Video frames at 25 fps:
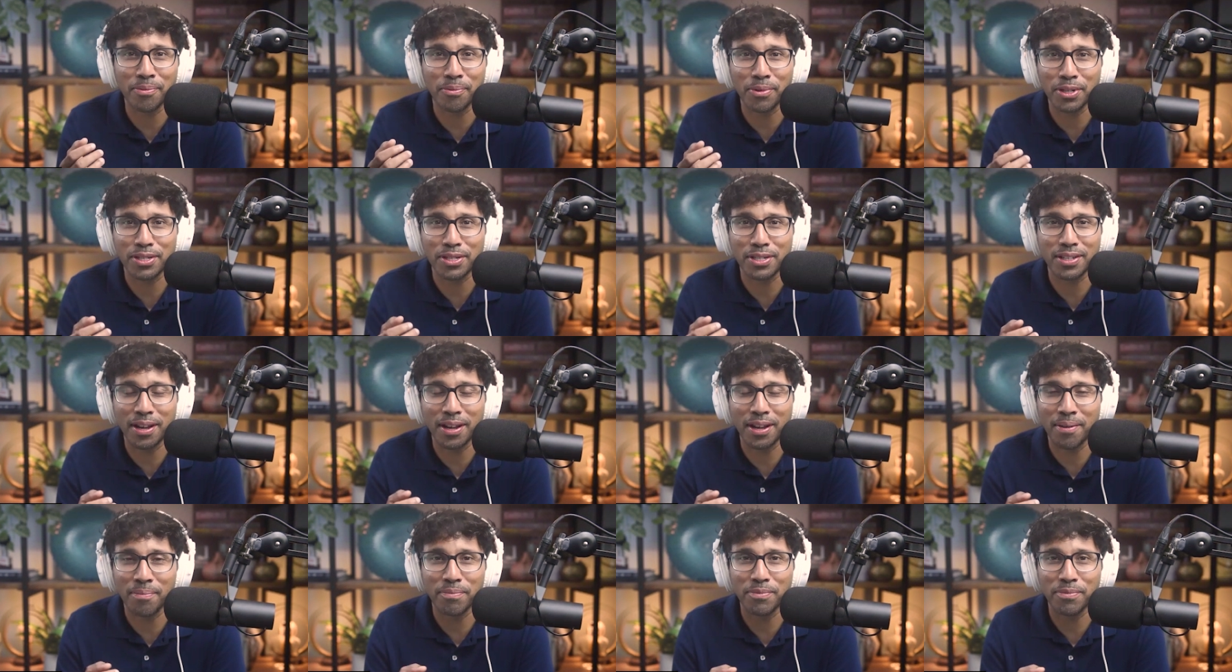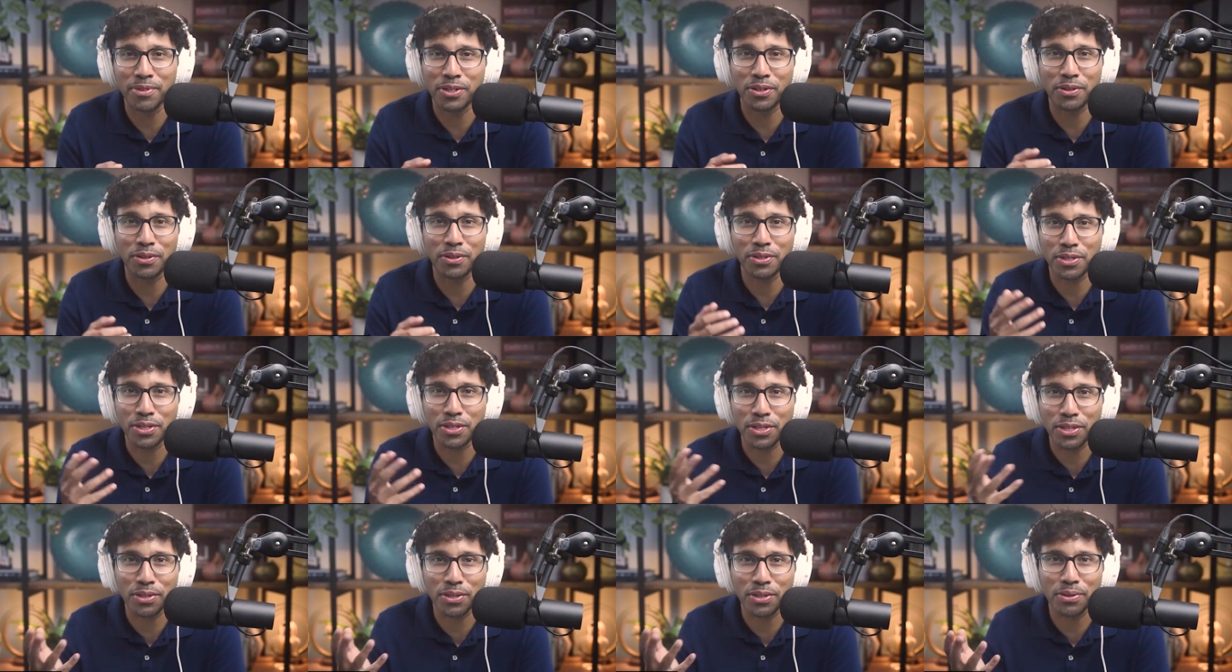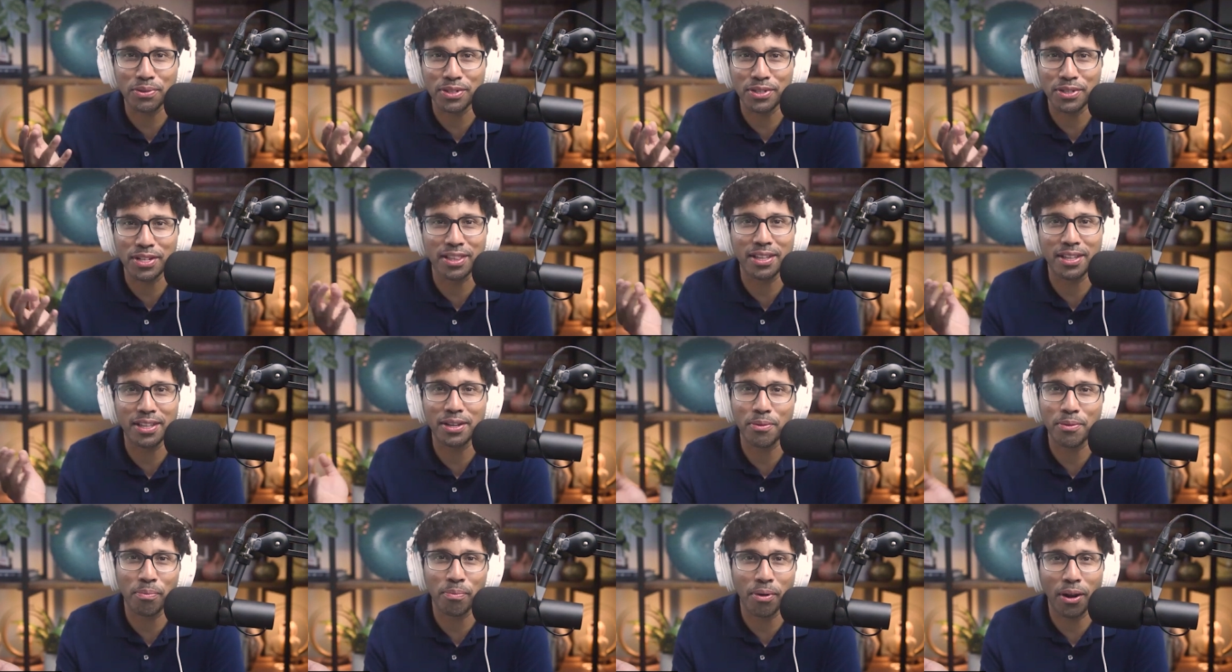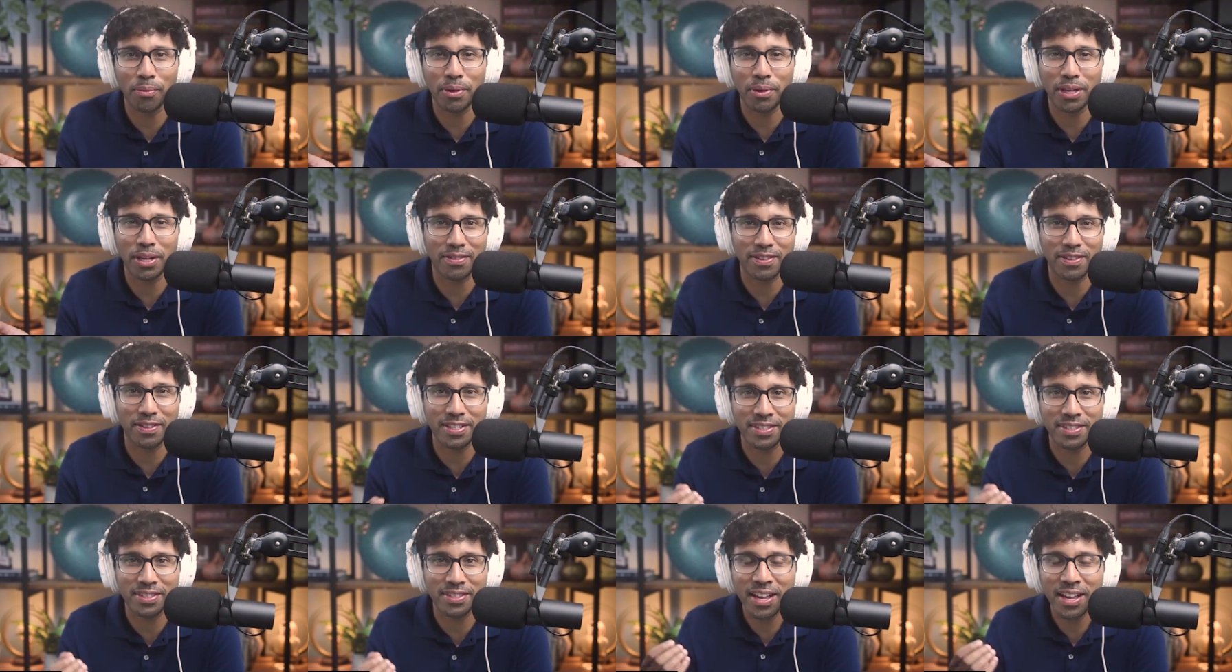which I'm sure is huge, and then you probably have these